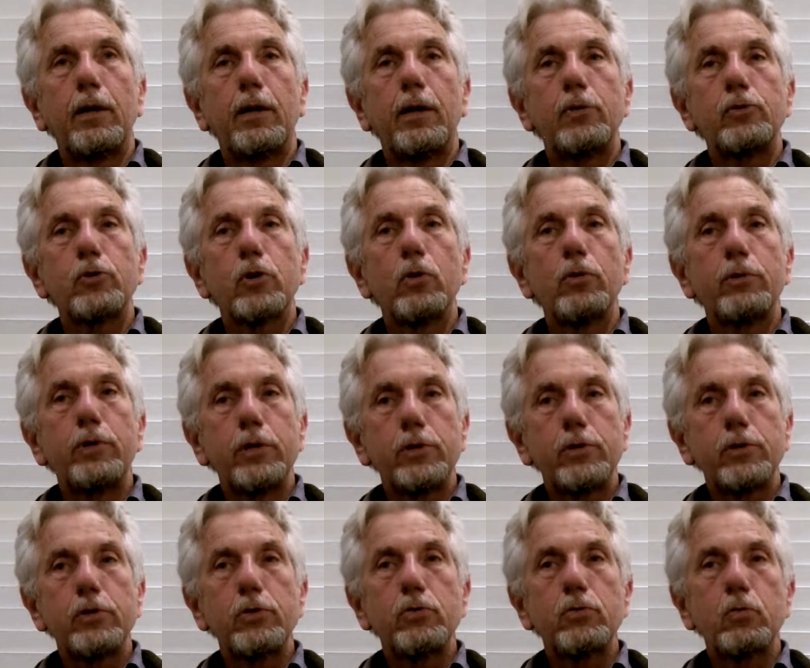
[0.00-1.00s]
So,
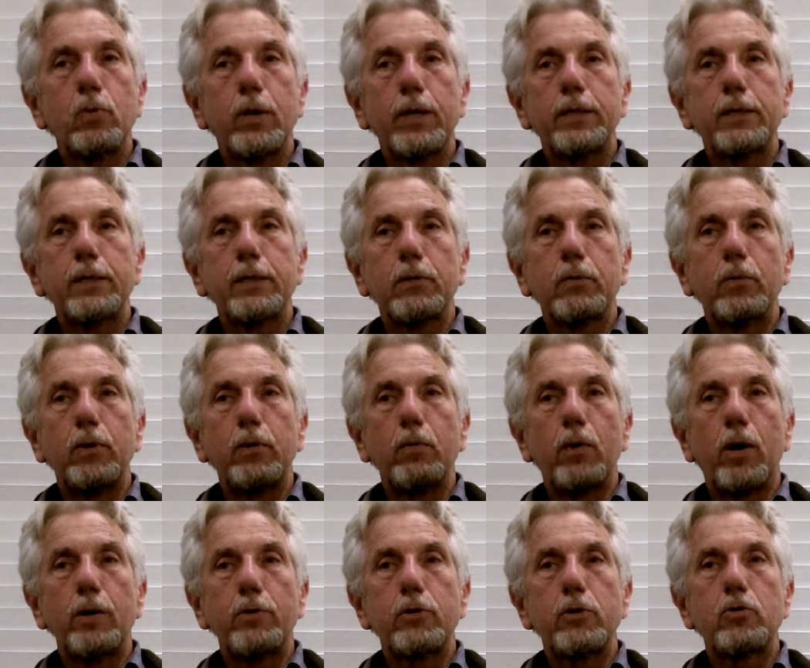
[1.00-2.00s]
this is what we
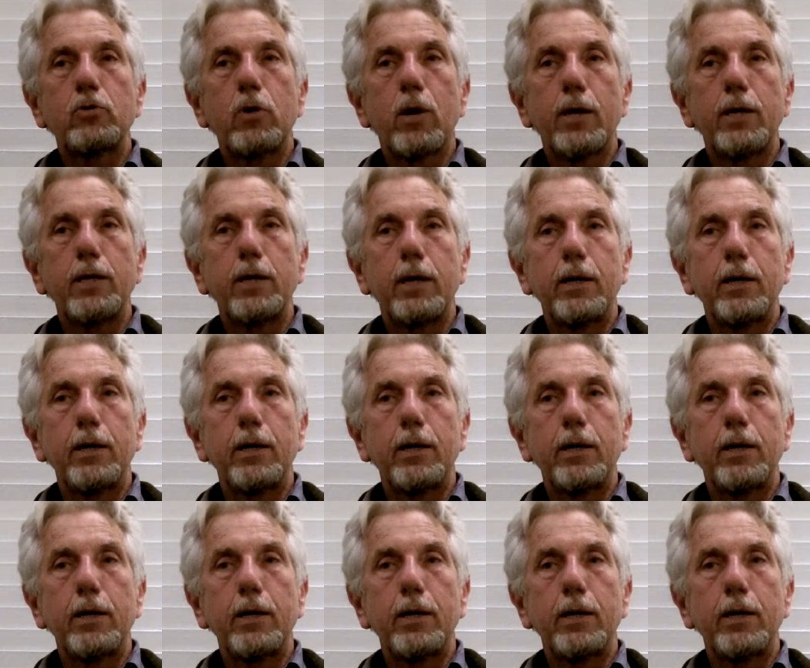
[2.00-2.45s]
want to try to